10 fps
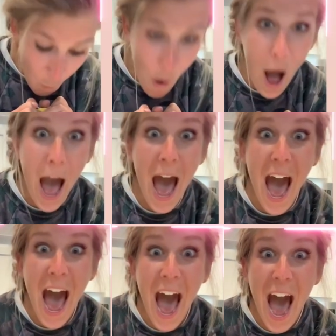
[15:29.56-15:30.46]
a lemon, but
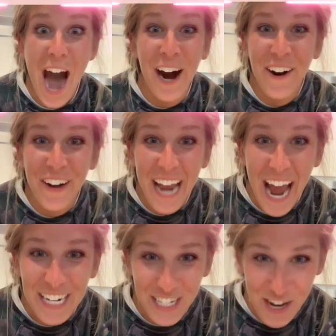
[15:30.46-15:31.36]
I feel like it should work with a
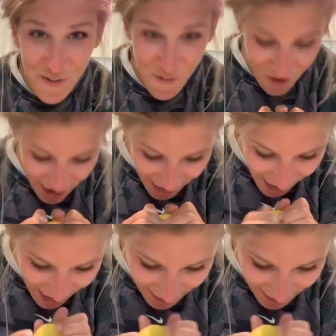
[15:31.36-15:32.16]
lime the same way.